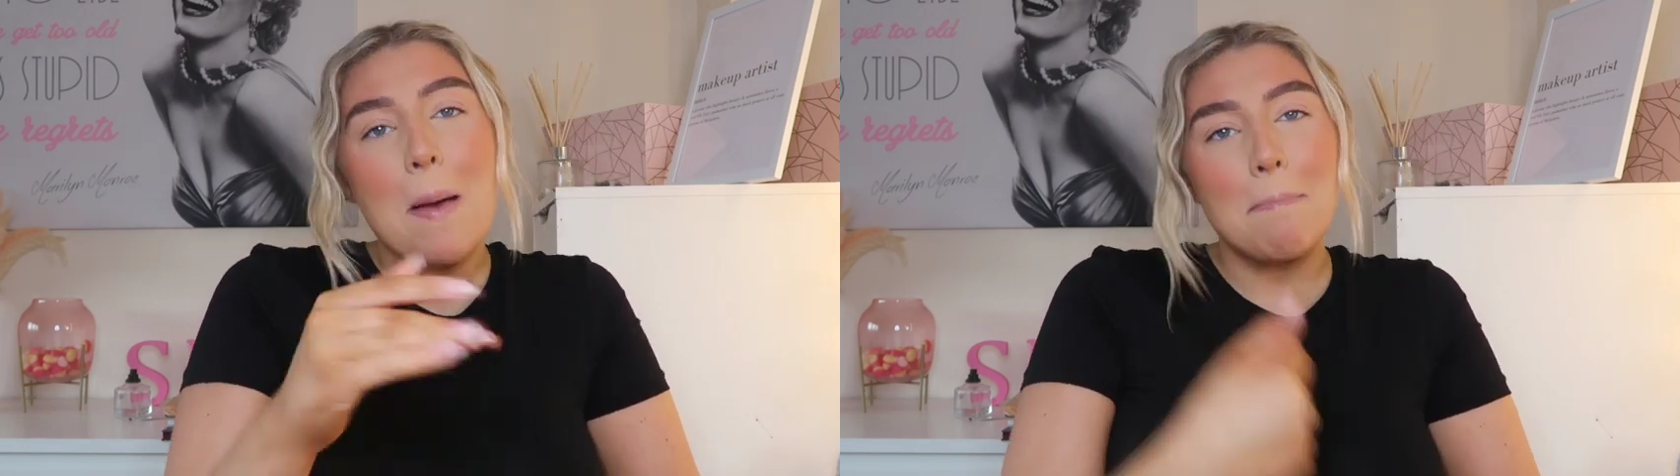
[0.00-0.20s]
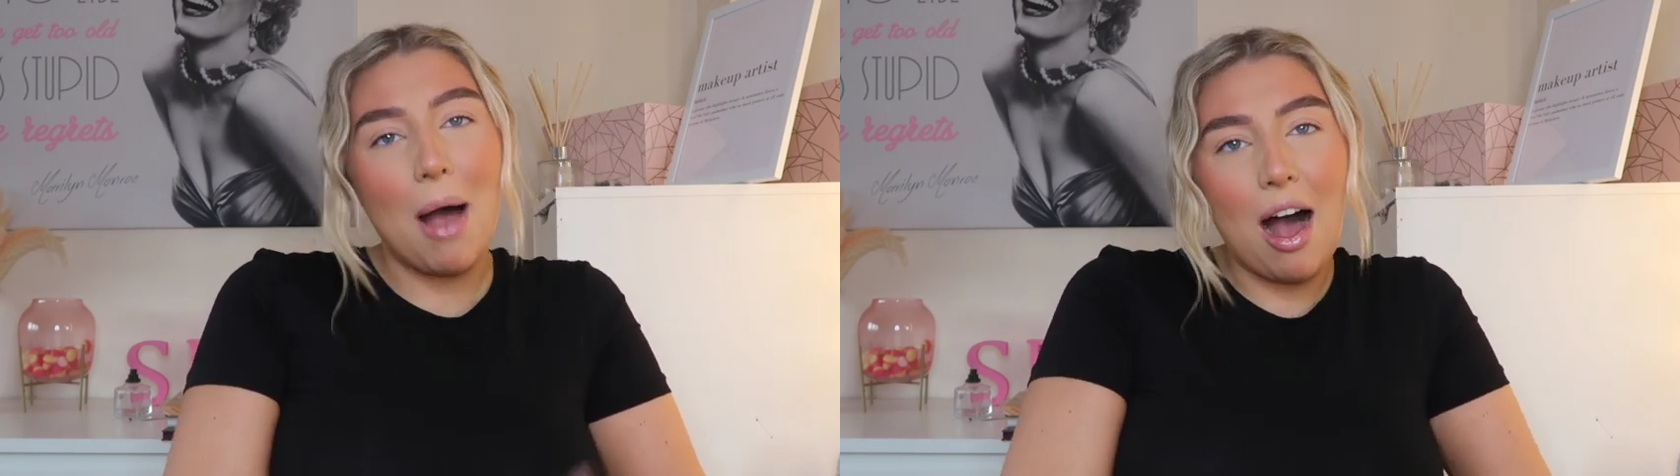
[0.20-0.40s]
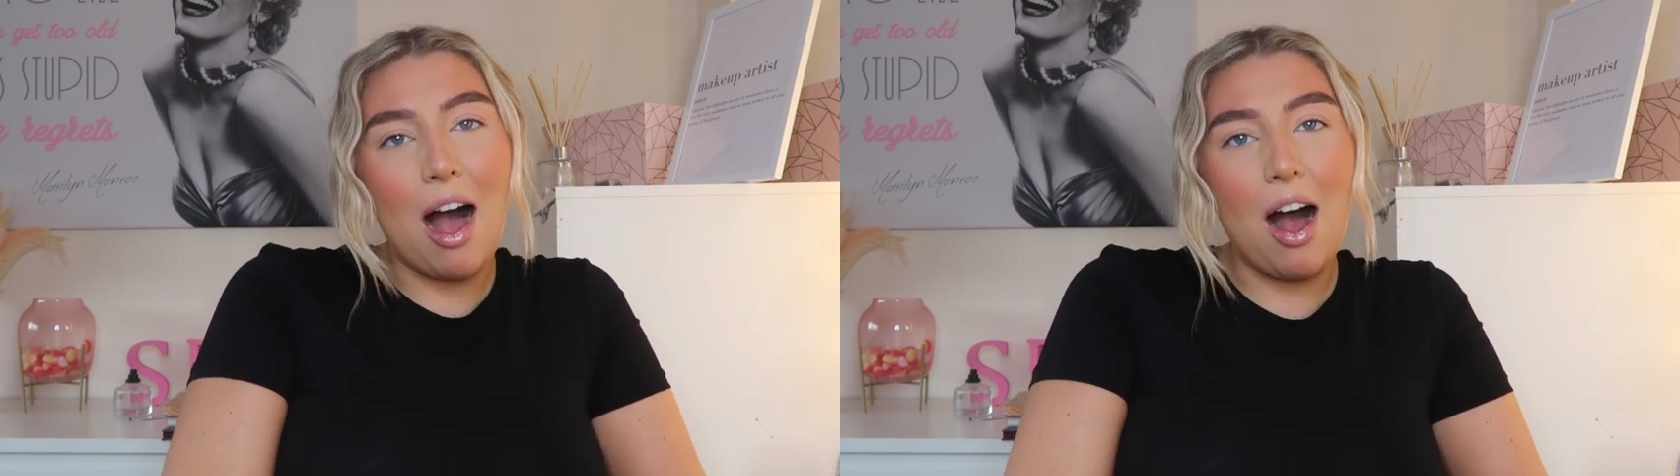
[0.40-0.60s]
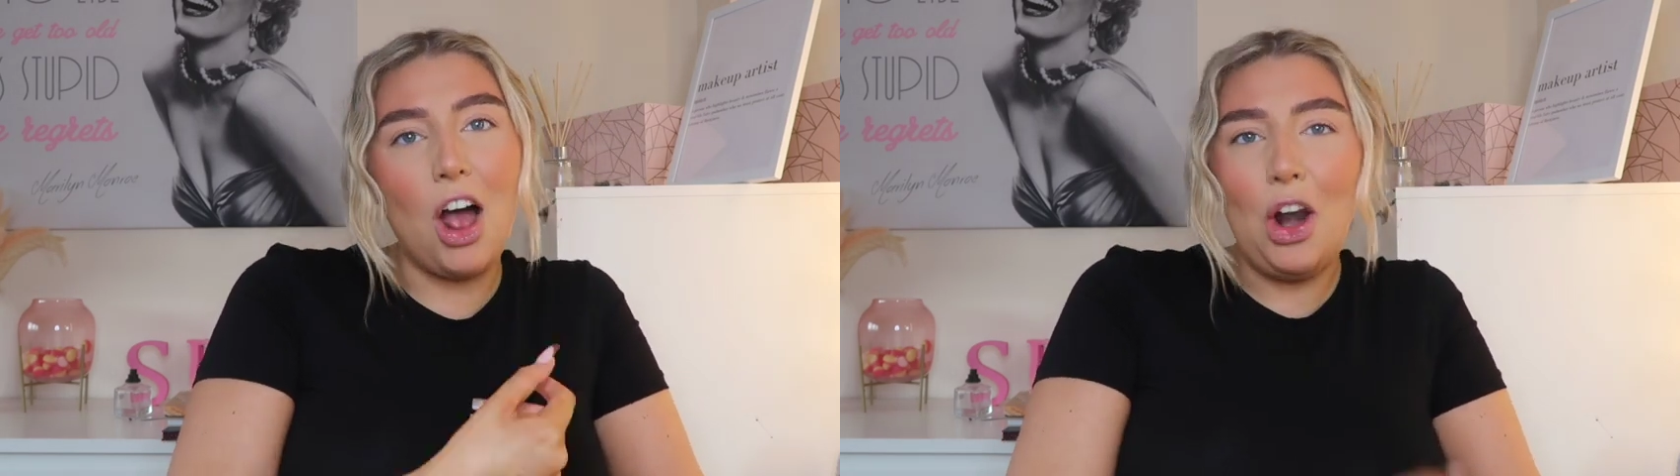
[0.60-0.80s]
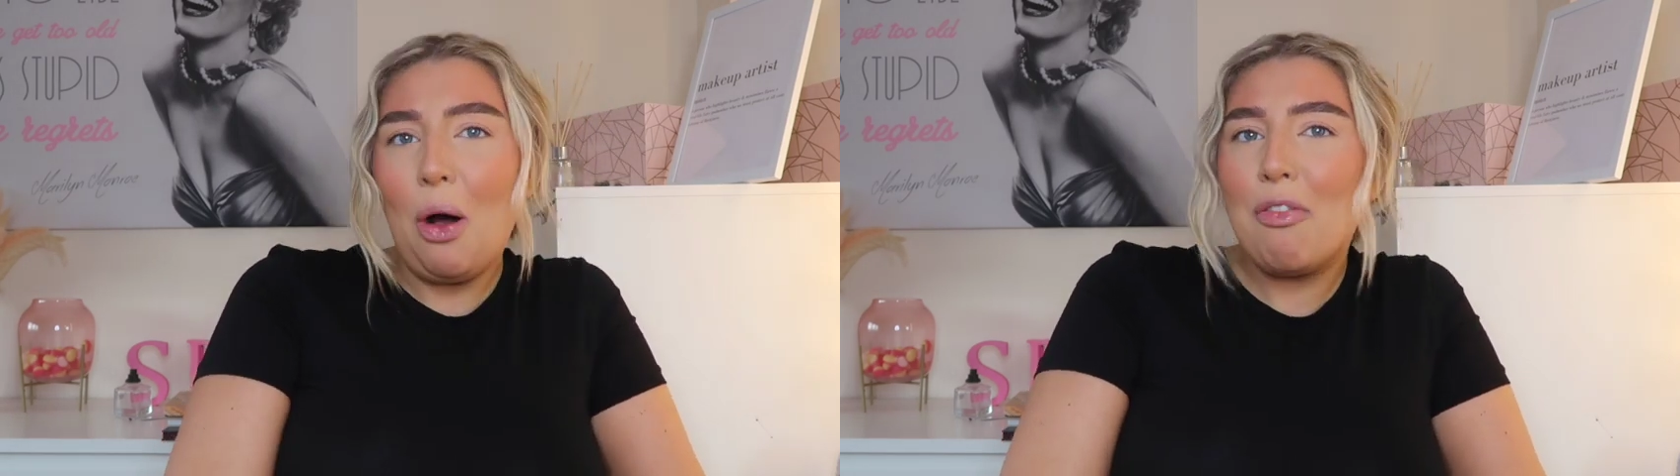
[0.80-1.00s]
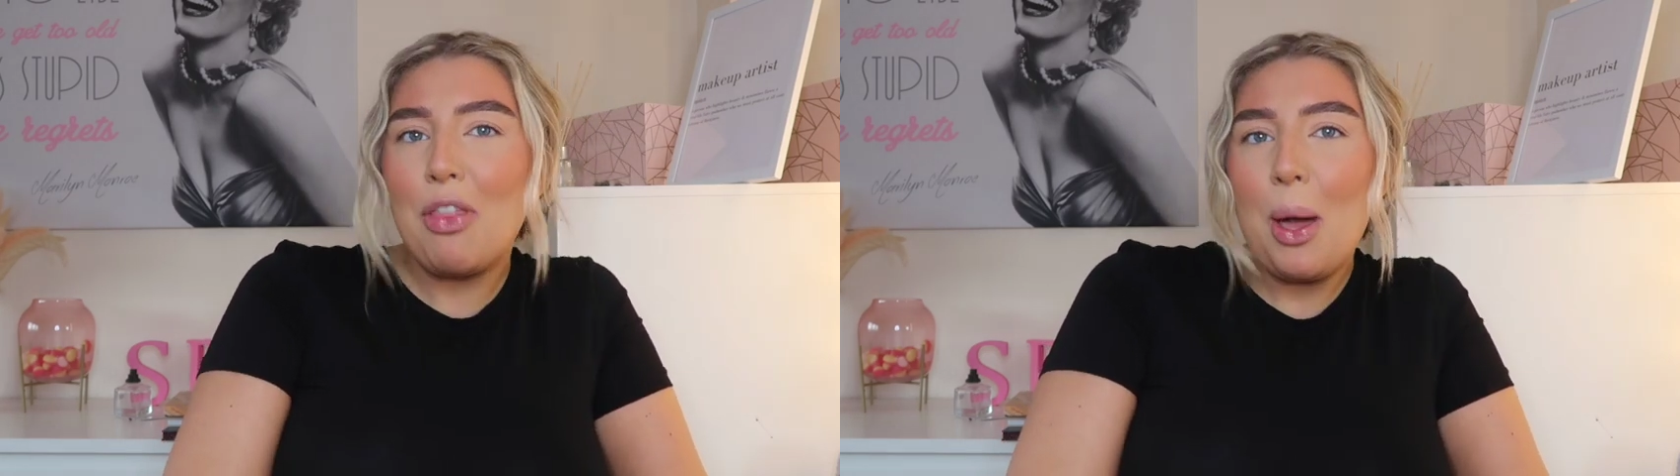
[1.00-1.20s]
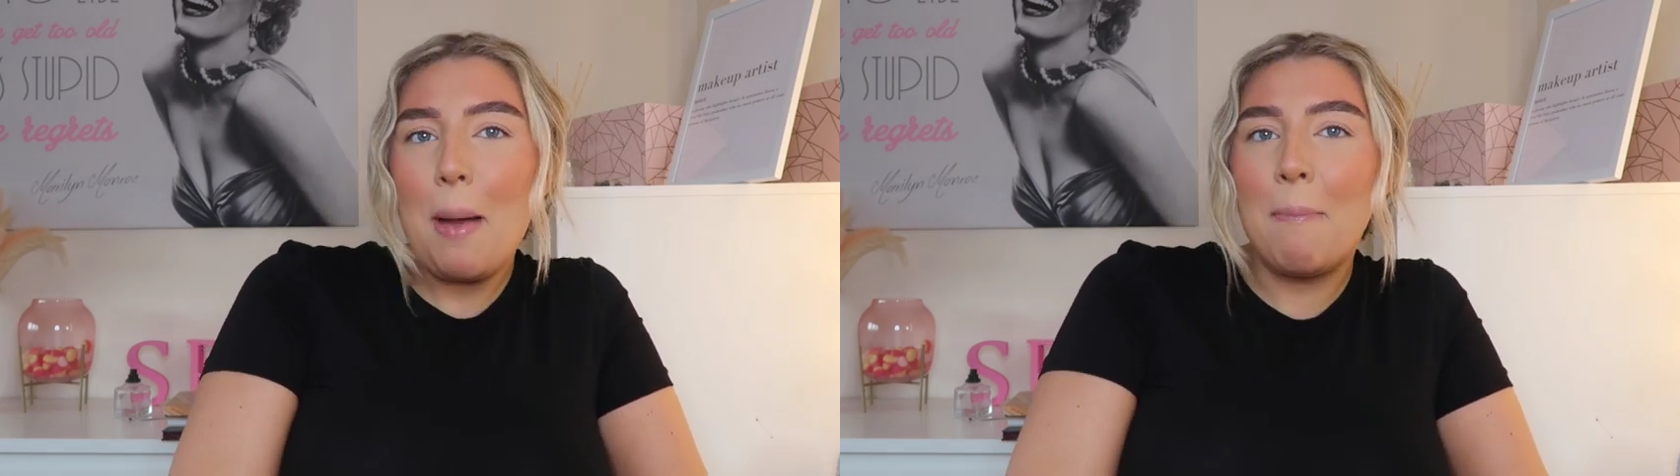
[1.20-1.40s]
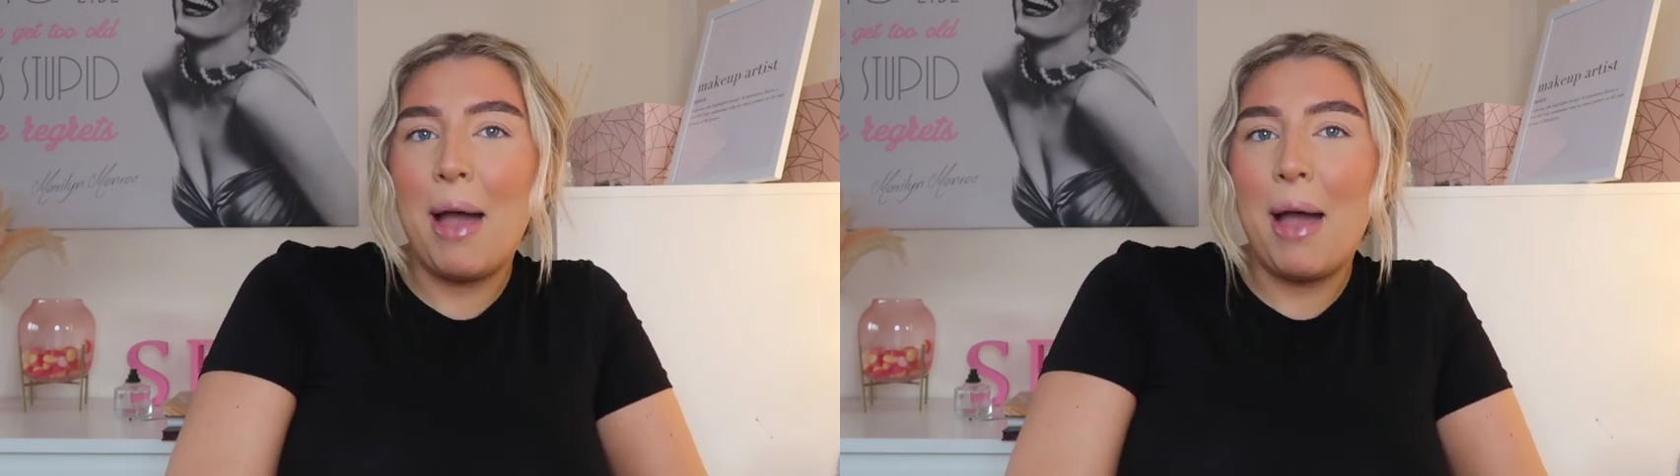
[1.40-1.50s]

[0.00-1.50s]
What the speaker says: but a lot of them